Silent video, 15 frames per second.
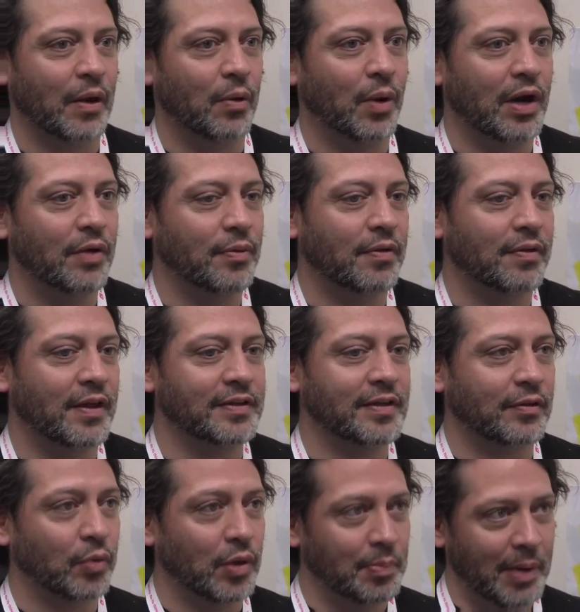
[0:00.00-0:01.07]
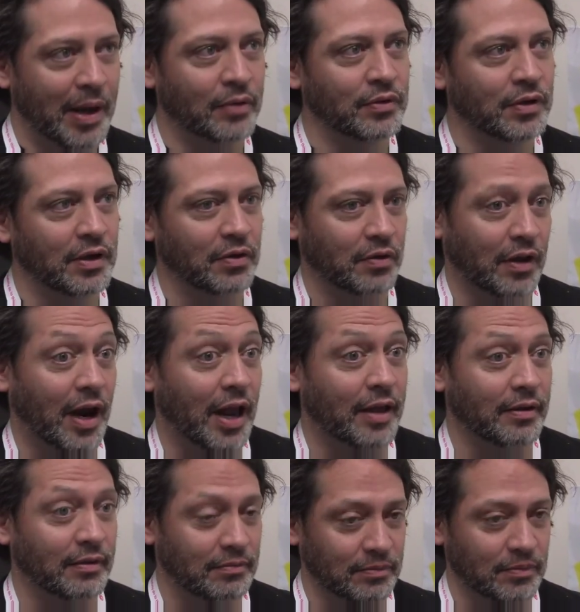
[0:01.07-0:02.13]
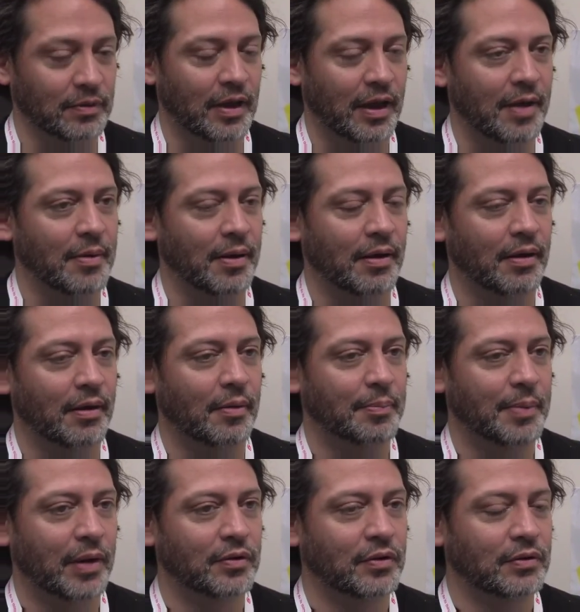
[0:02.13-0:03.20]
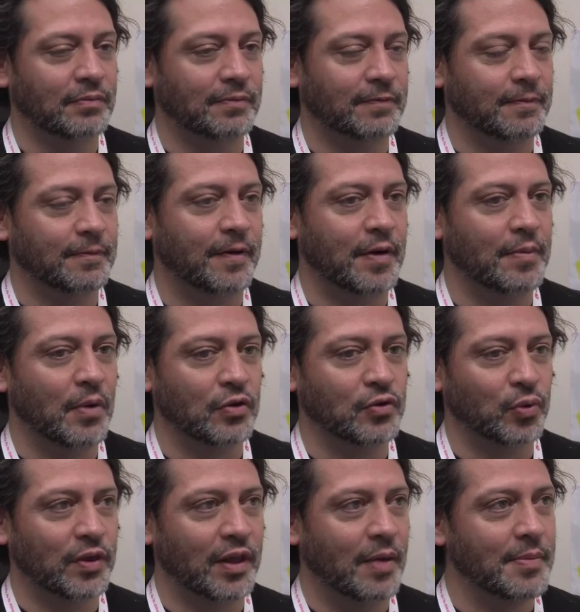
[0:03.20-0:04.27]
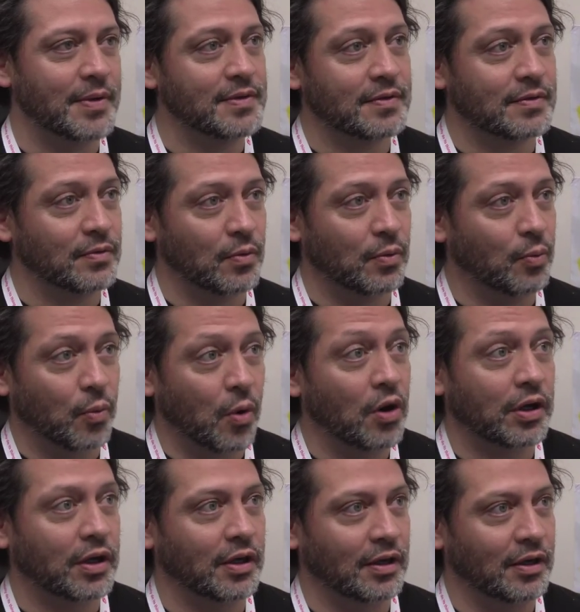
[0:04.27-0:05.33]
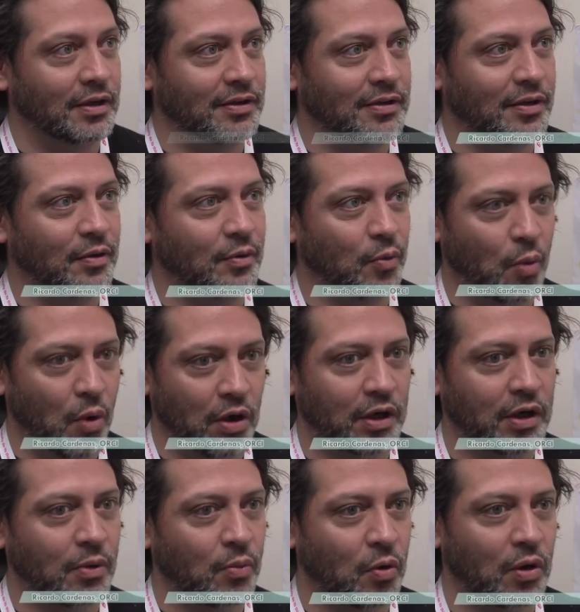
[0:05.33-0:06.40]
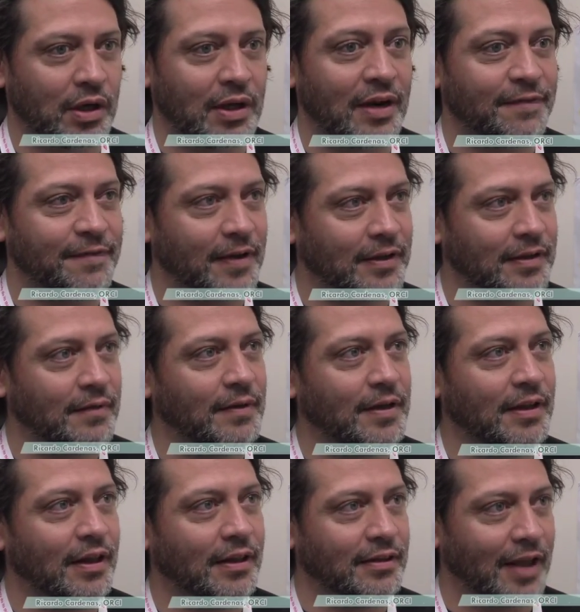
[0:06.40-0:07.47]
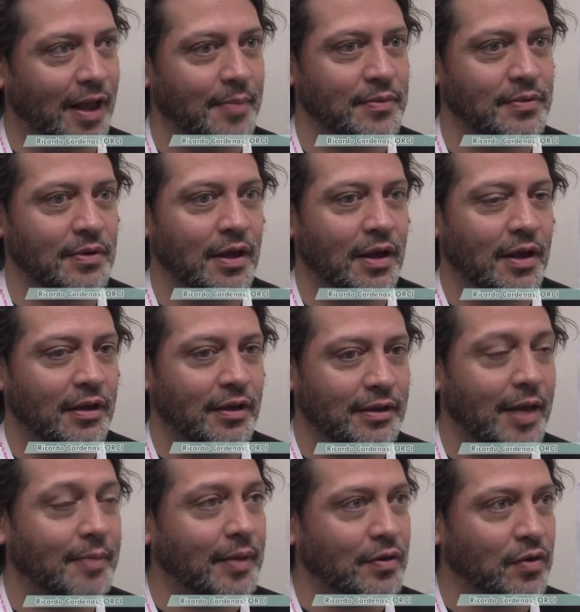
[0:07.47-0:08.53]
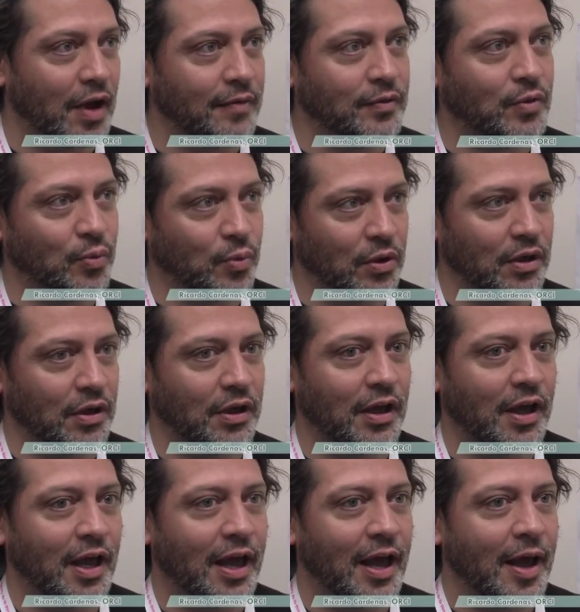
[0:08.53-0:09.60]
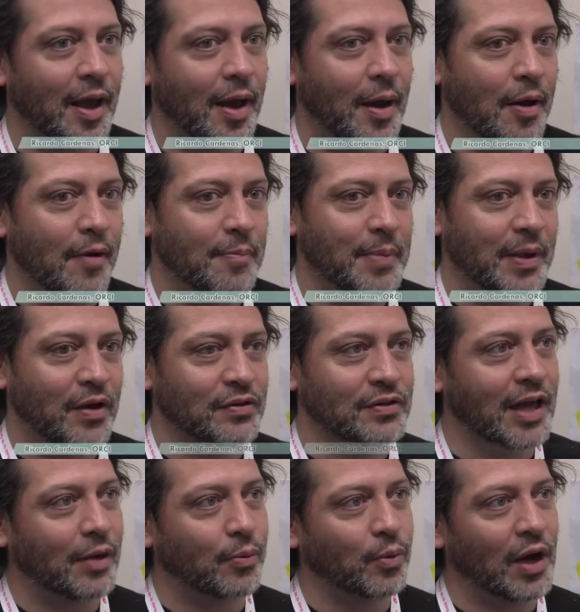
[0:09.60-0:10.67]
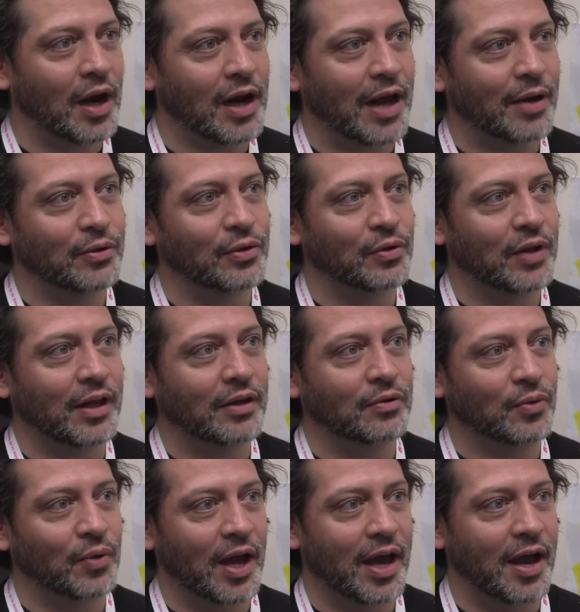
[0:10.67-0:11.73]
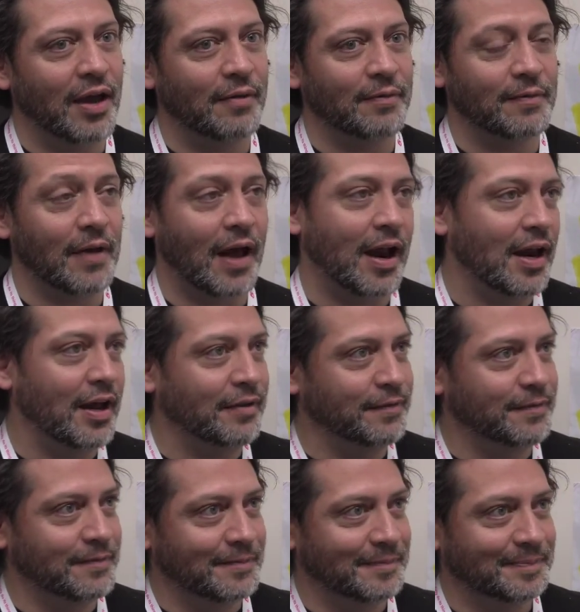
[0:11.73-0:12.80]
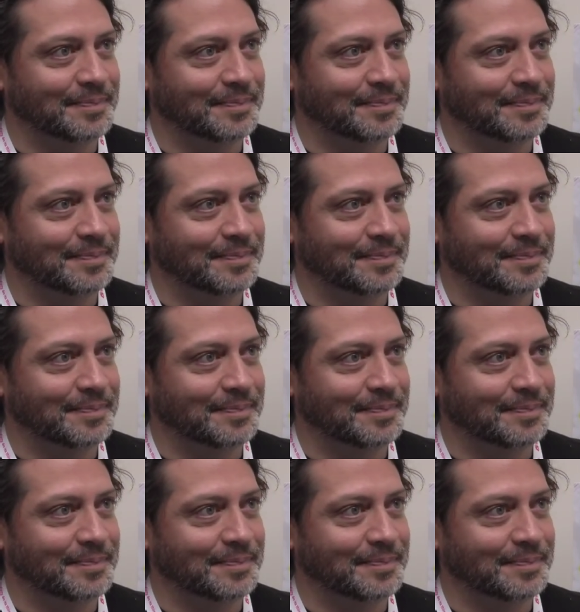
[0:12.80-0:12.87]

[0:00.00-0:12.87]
One of the things that we ponder, or that I pondered very much with them, is working effectively, the time that you have to work, because that would allow you then to have a life.